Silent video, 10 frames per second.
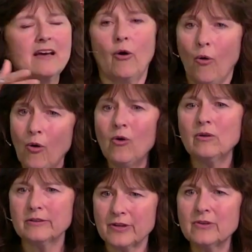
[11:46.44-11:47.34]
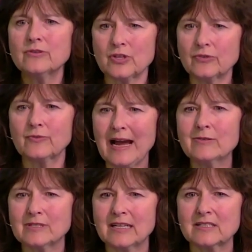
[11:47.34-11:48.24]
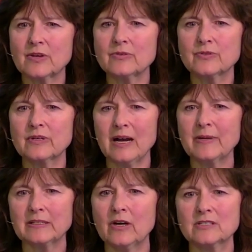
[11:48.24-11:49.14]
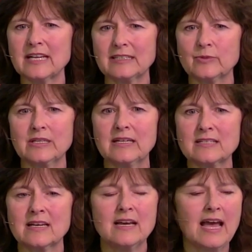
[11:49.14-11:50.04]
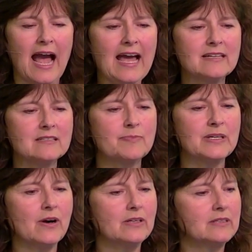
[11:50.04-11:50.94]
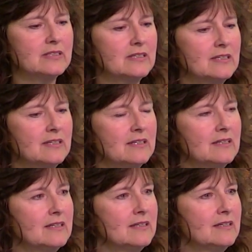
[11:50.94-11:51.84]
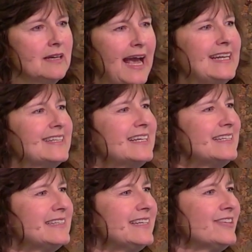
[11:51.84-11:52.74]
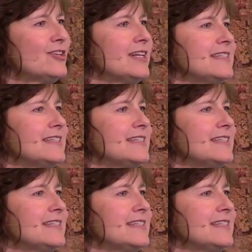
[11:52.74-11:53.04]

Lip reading: all those around us, those who come in contact with us, and beyond. And it clearly